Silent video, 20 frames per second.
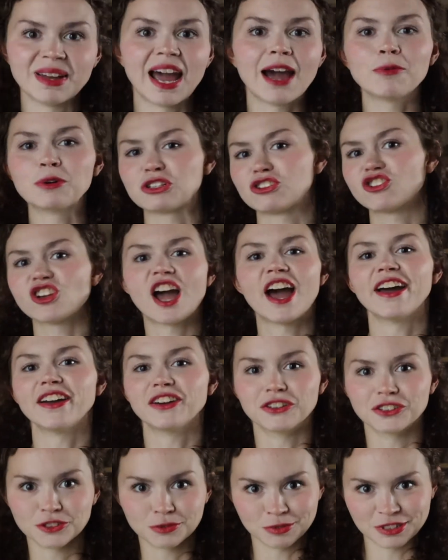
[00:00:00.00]
a
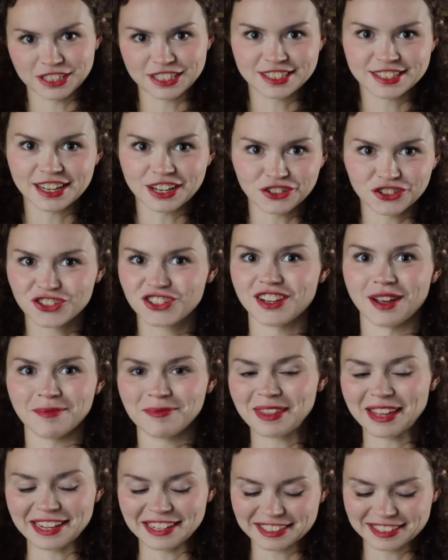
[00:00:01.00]
child would stitch
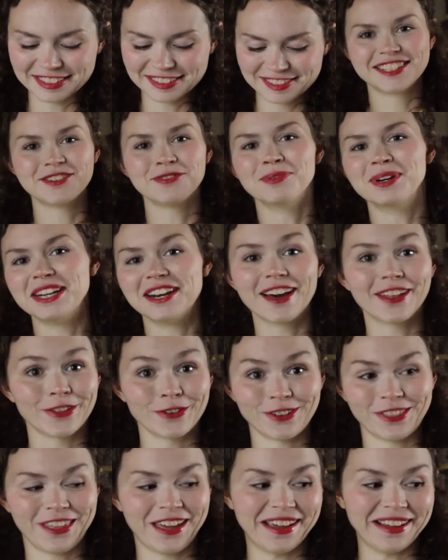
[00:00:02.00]
something to
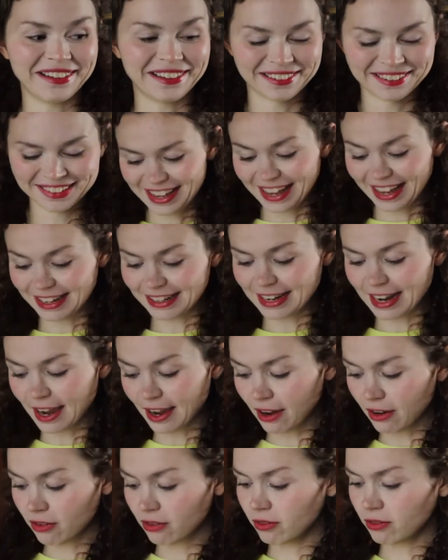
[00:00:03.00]
another thing. And
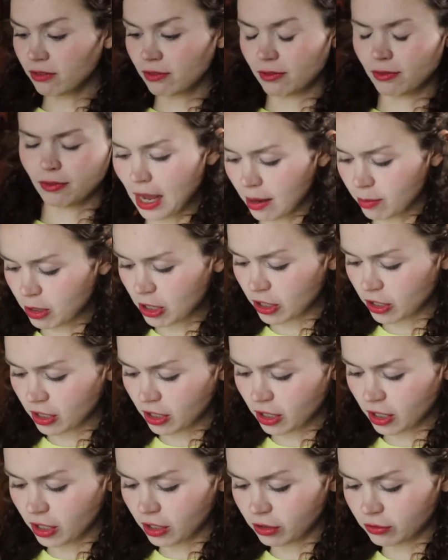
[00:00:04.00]
now I'm
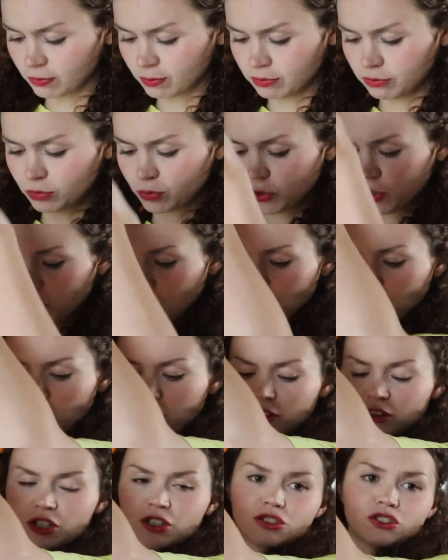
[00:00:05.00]
gonna
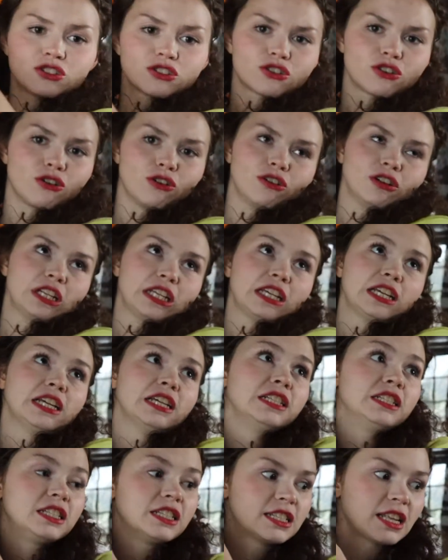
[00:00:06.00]
turn the skirt
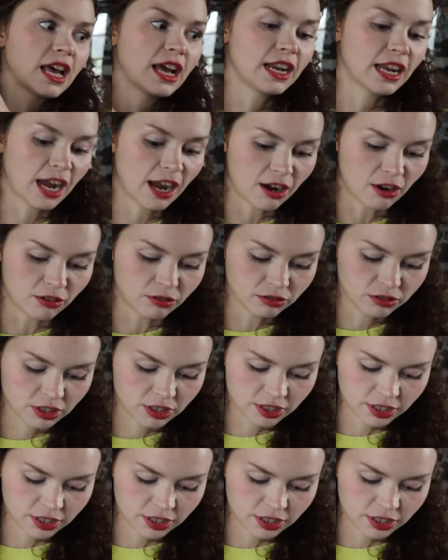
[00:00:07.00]
inside out,